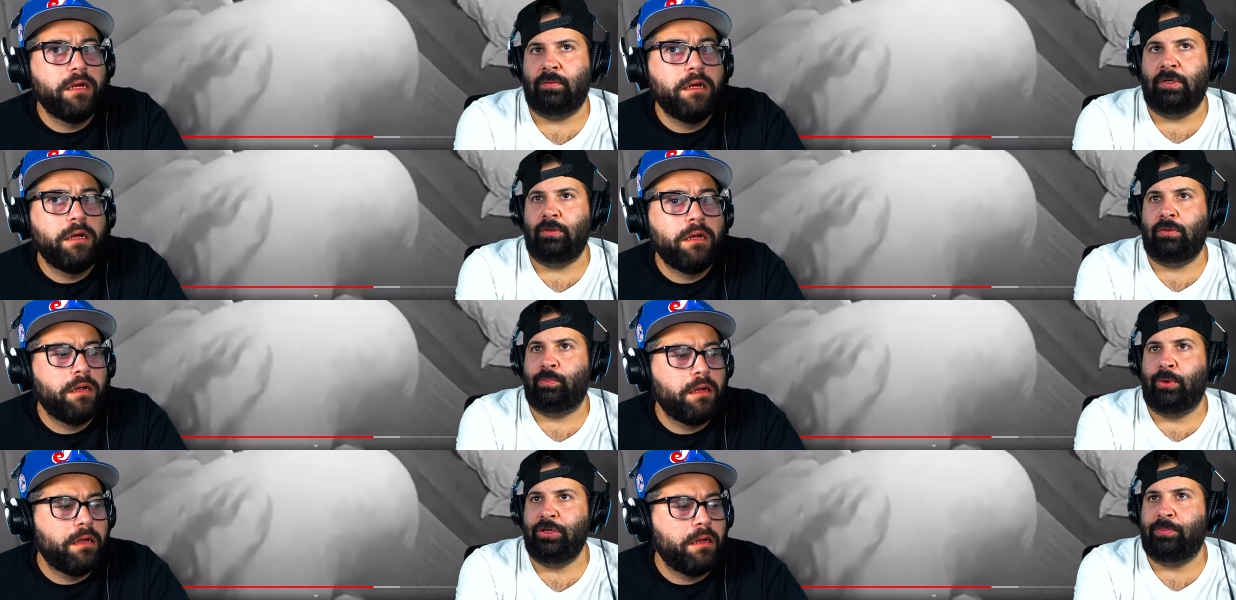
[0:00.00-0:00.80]
Speaker 1: When you
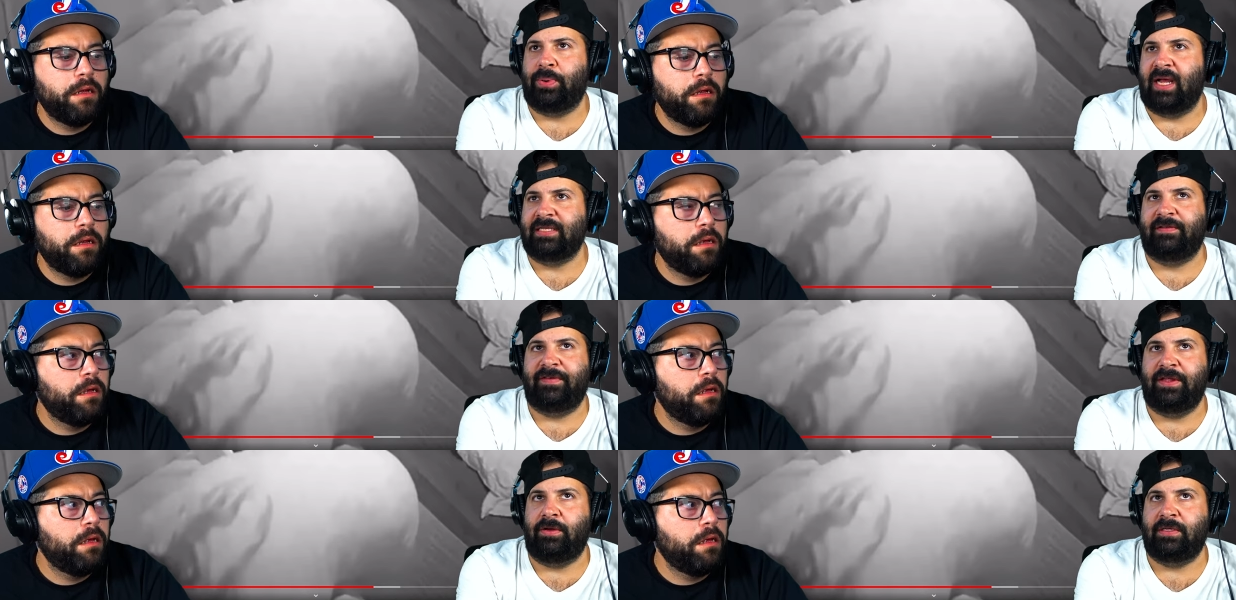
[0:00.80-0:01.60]
when you pause the
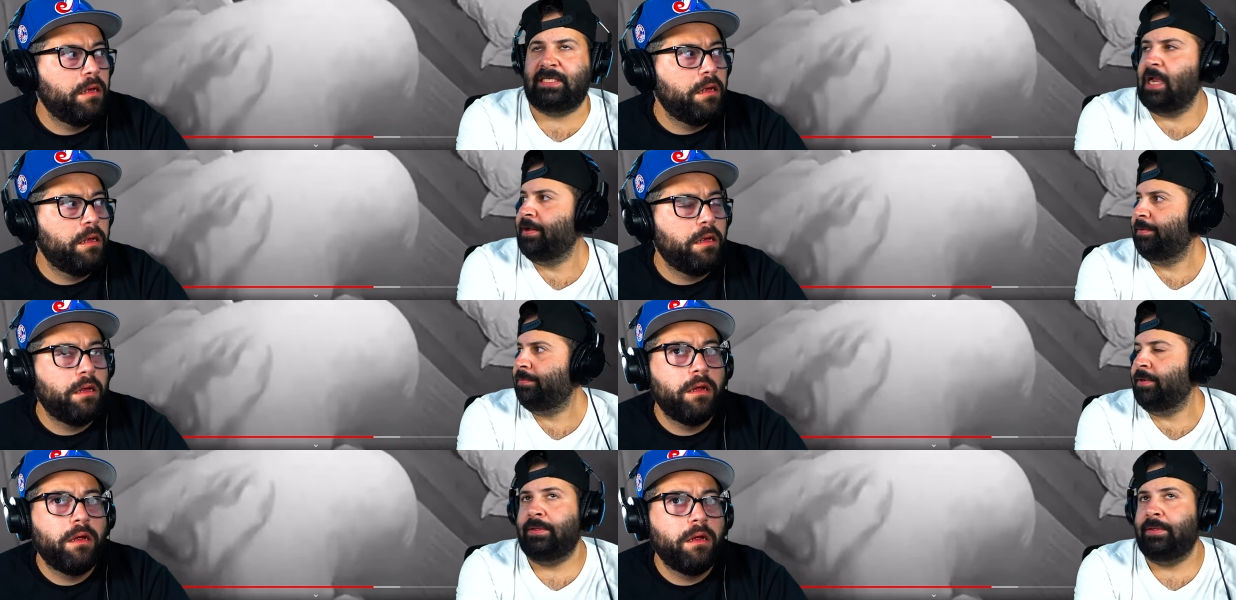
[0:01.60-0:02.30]
video, it's scary, bro.